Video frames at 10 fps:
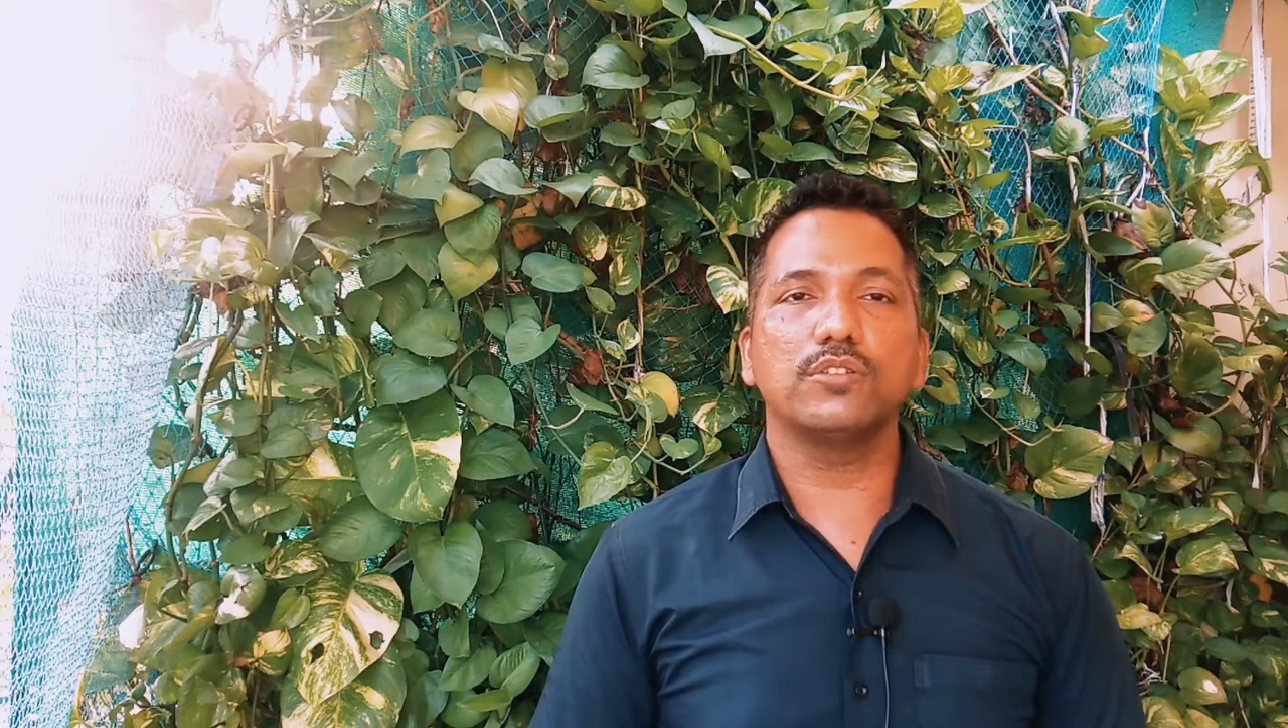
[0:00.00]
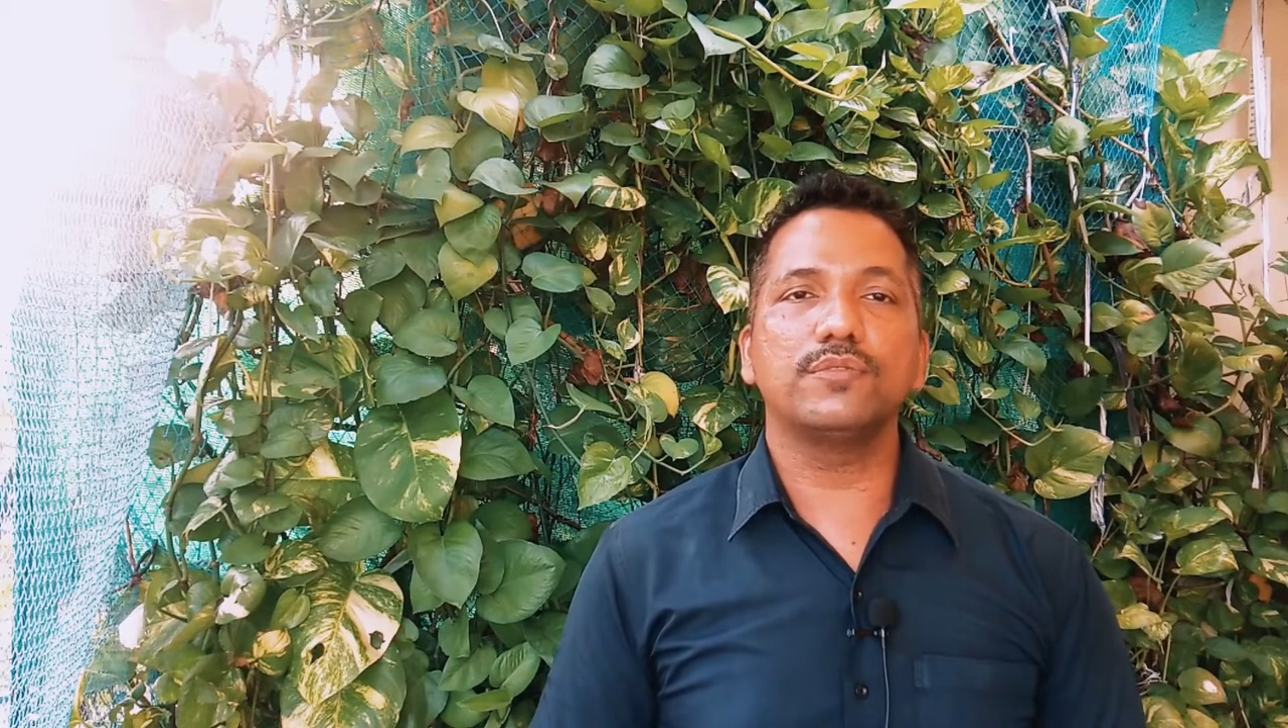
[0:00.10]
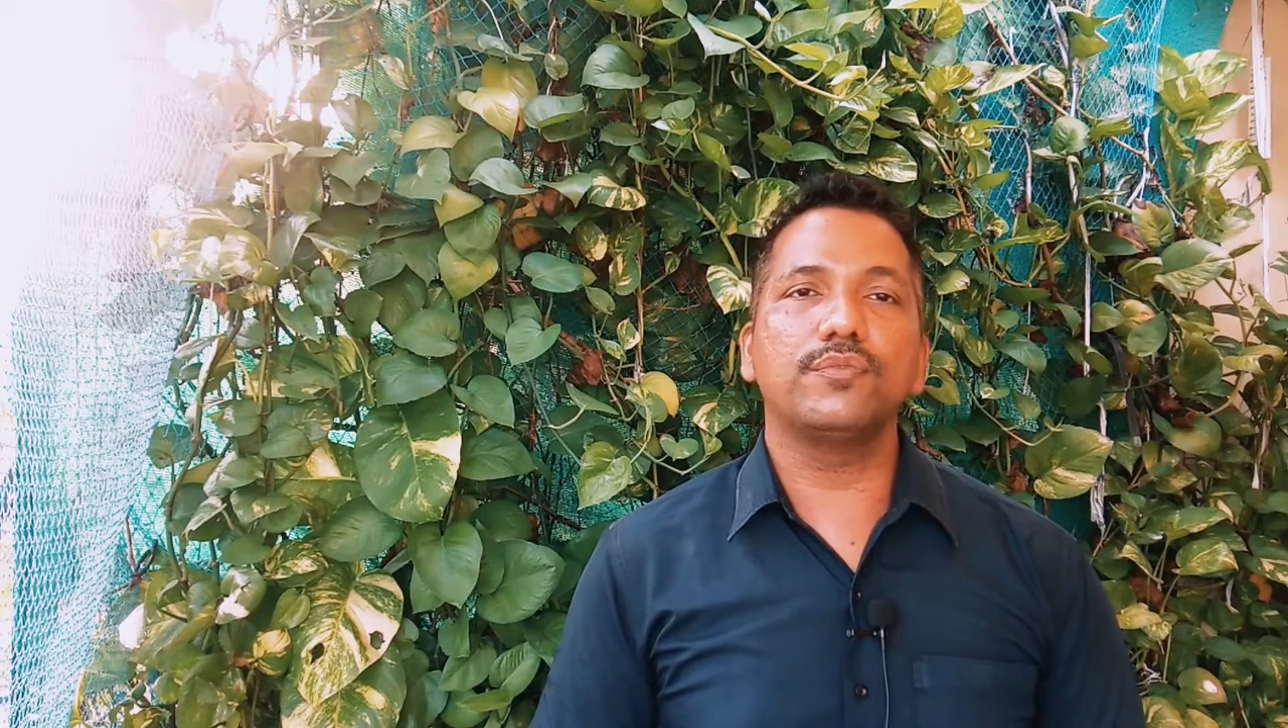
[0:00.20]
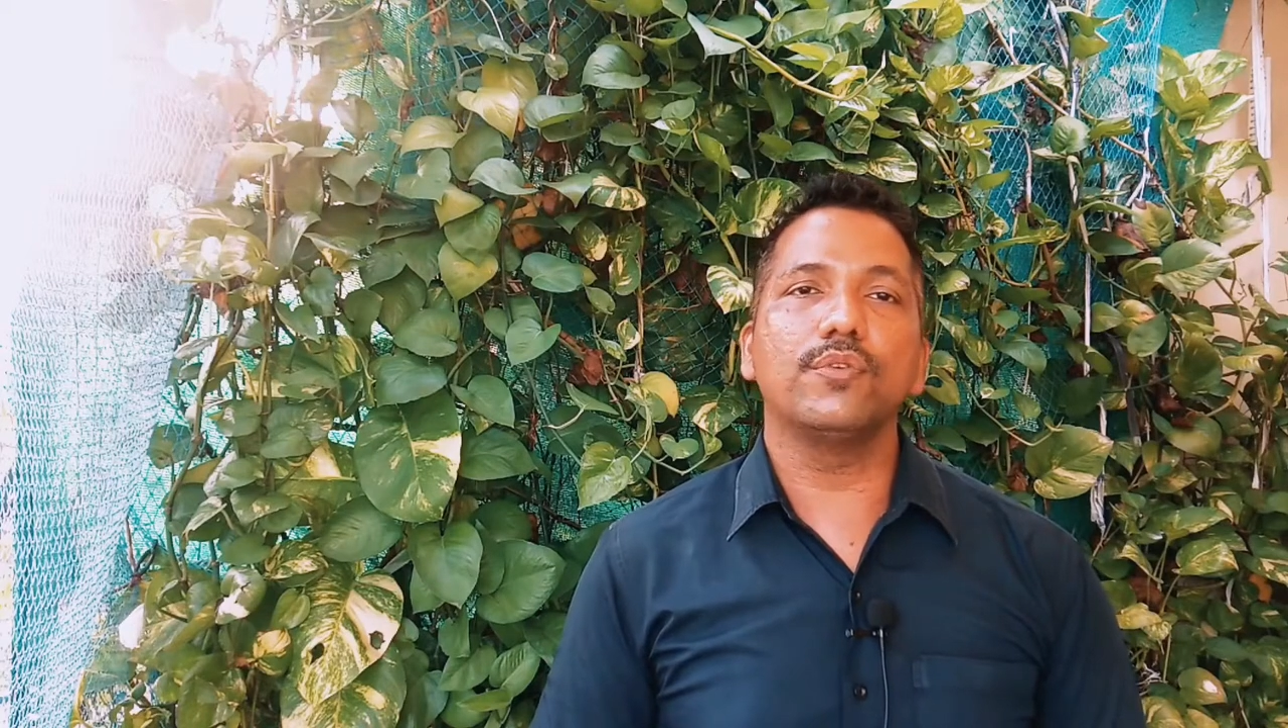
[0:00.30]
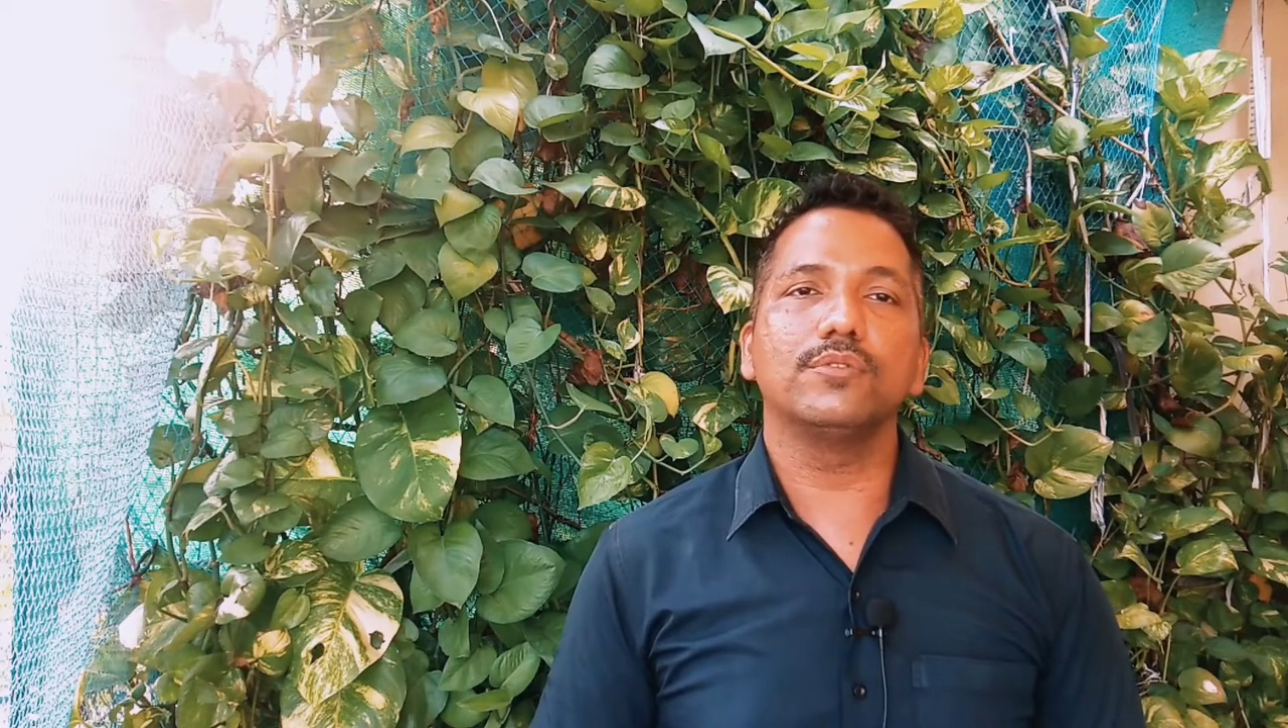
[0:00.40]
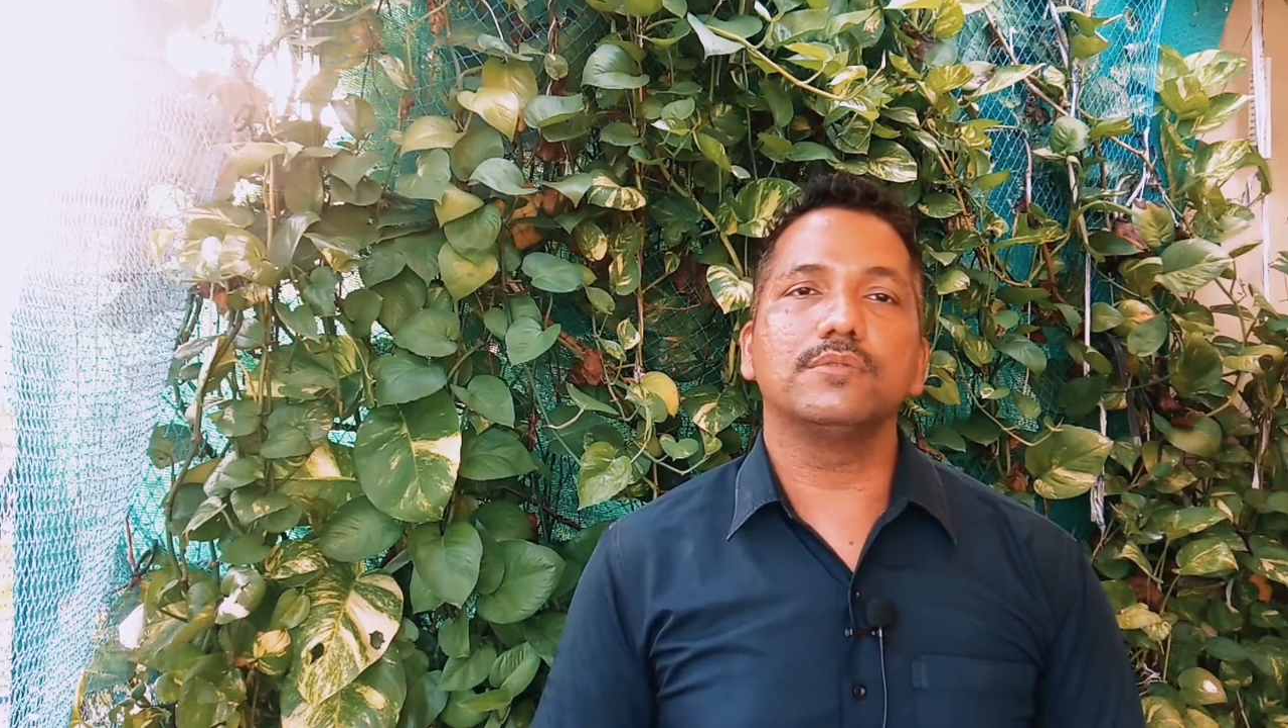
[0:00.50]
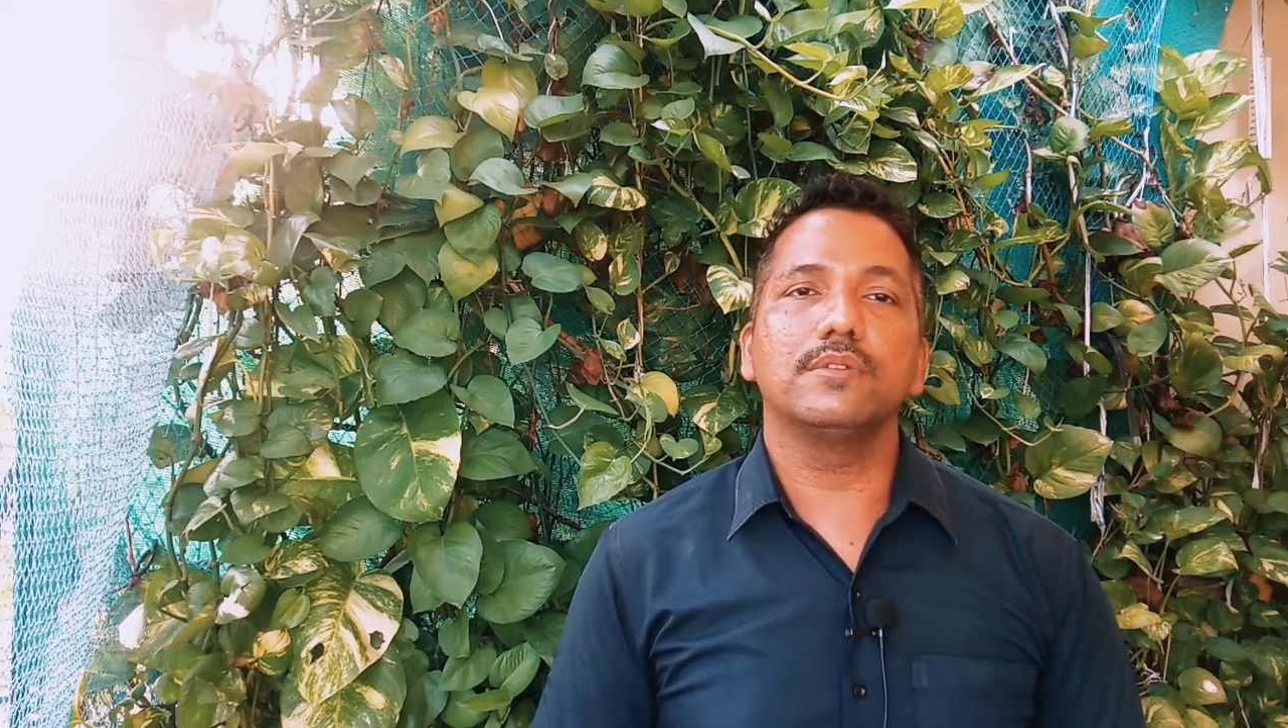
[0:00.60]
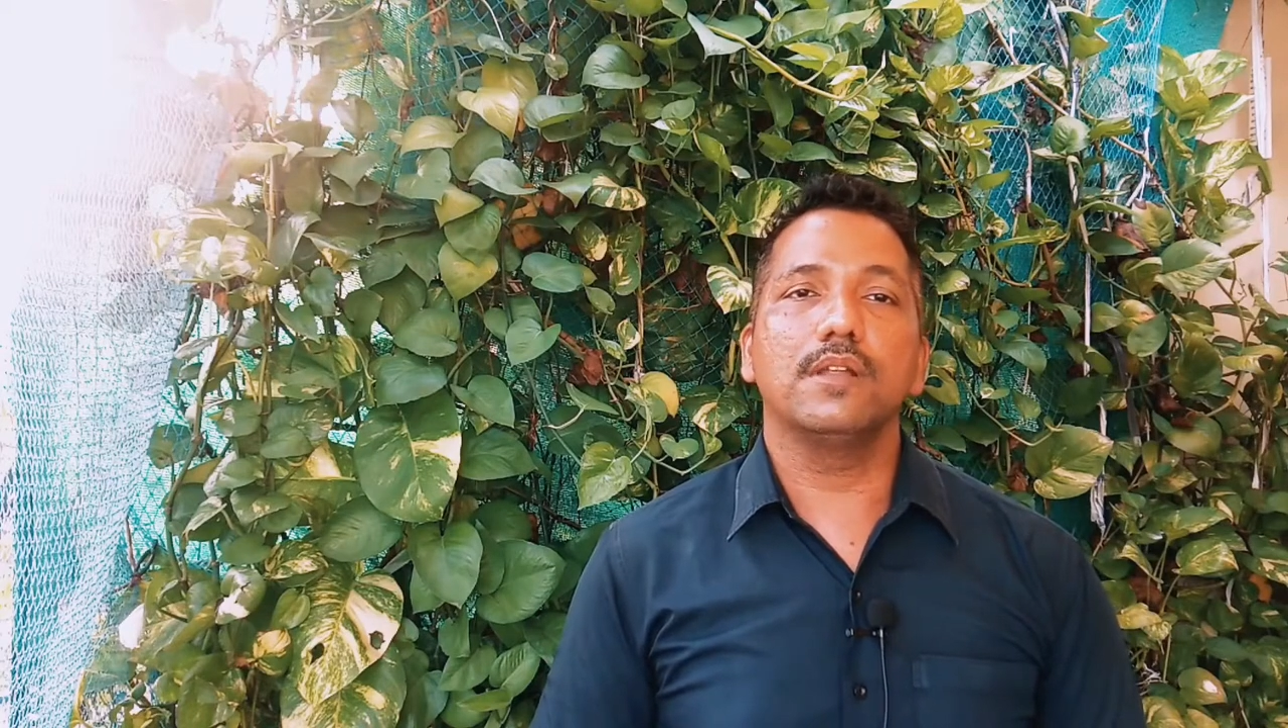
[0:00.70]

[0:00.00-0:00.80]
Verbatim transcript: the phone,